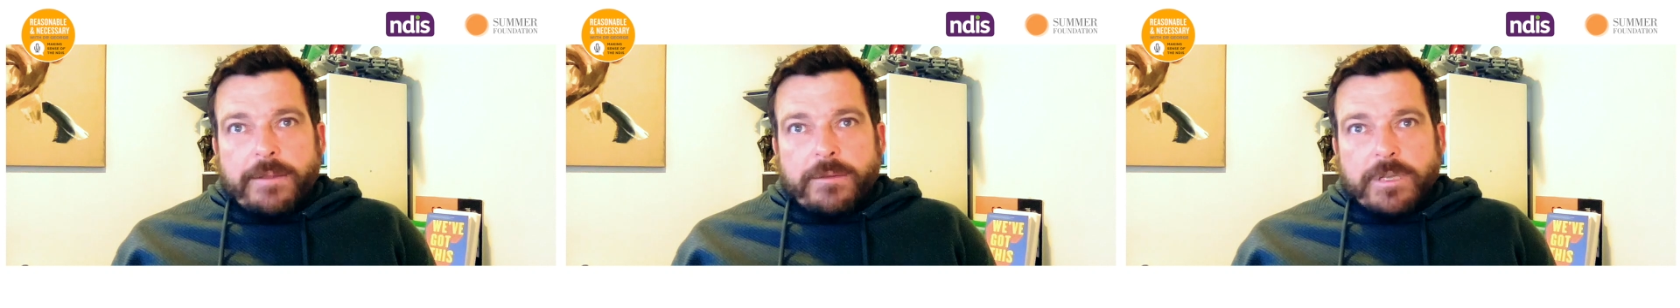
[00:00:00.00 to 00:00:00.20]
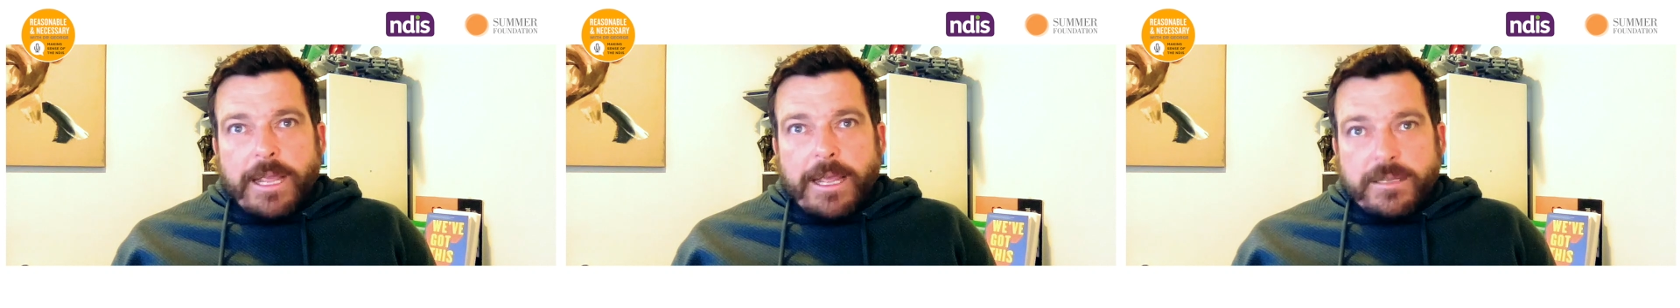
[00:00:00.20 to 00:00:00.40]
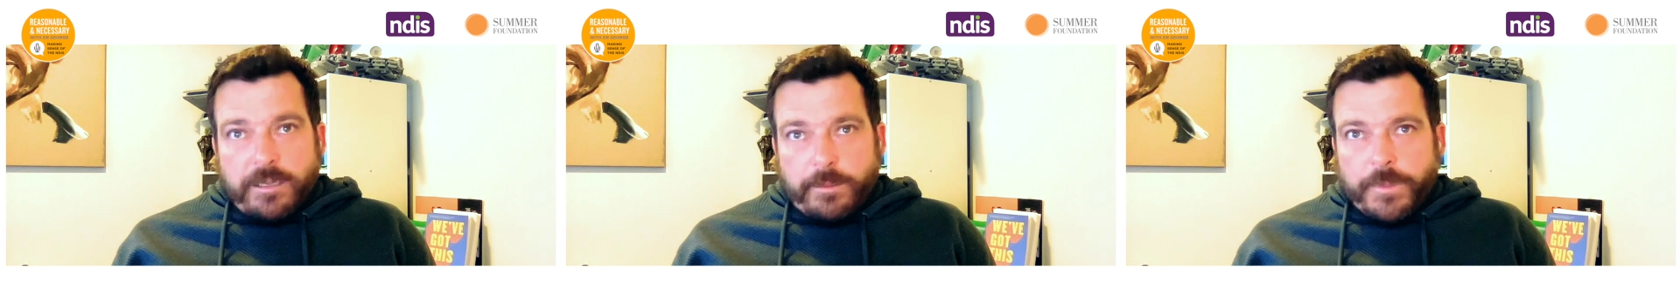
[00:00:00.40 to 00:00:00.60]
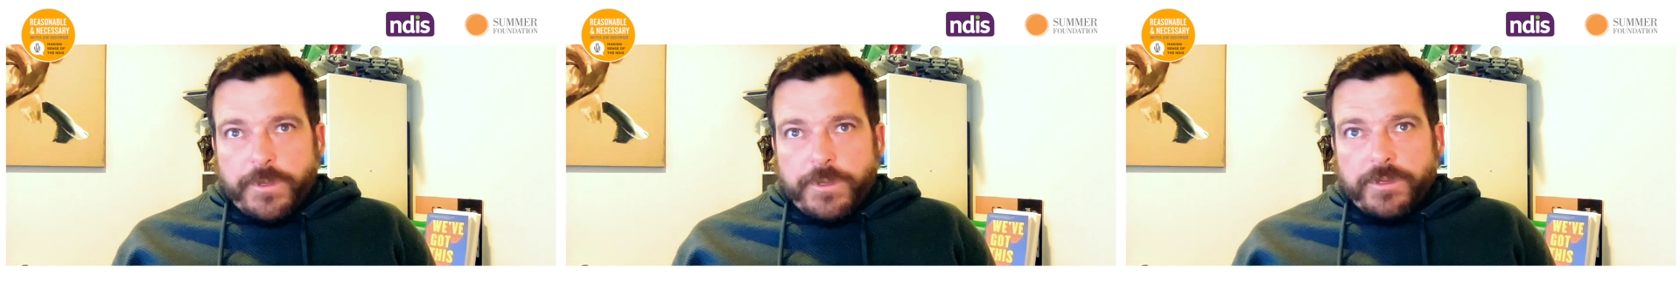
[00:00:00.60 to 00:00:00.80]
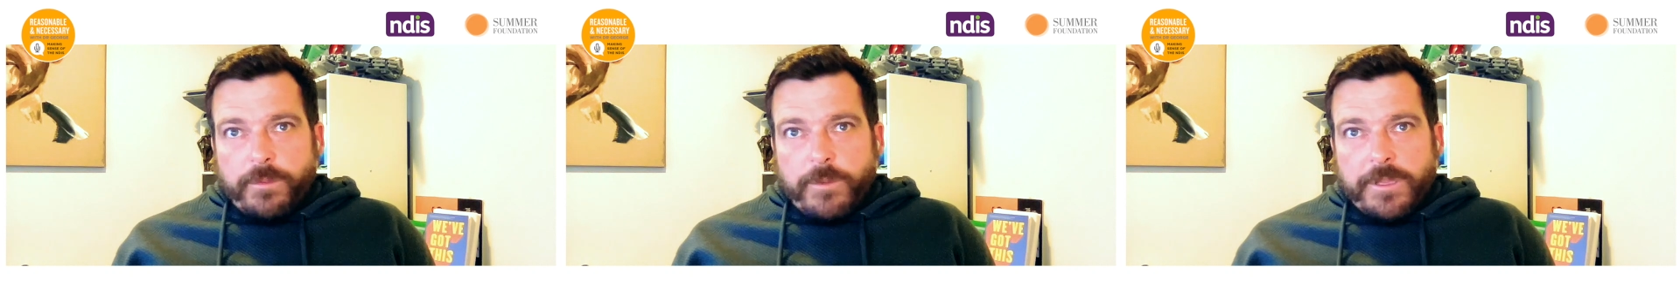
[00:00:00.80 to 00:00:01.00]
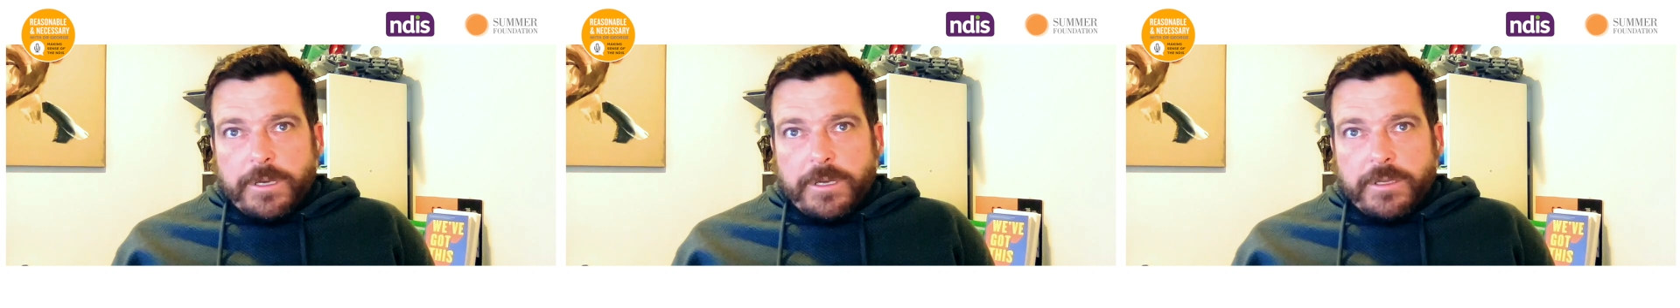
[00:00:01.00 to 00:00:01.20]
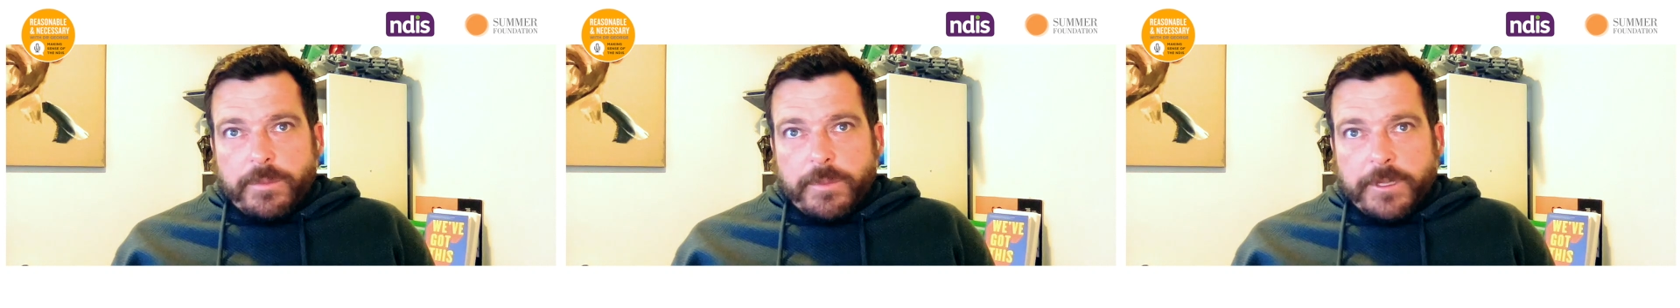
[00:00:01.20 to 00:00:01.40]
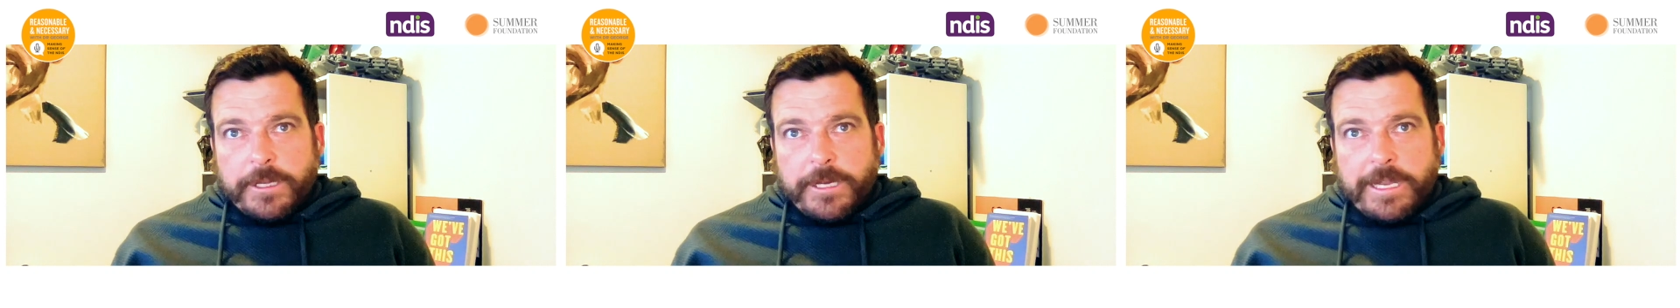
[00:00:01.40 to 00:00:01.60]
he was as a person with a
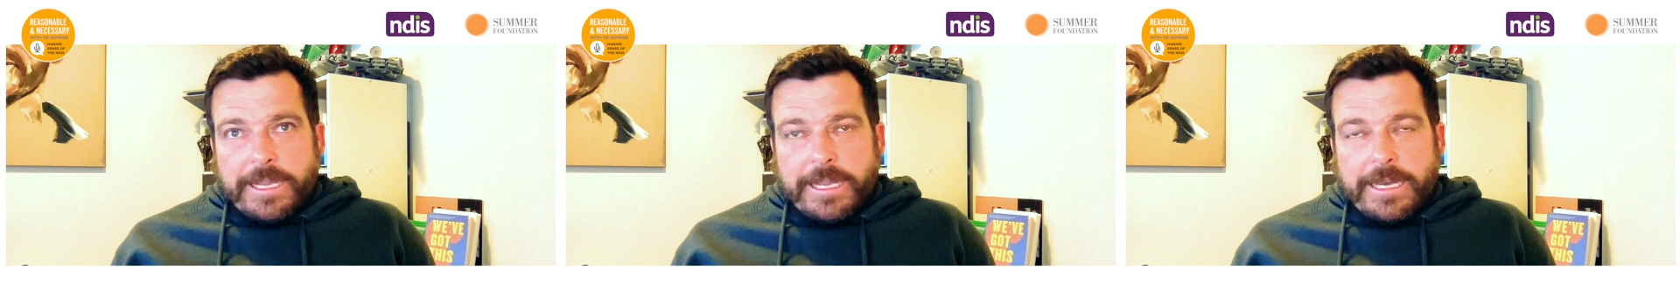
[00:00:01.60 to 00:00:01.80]
disability,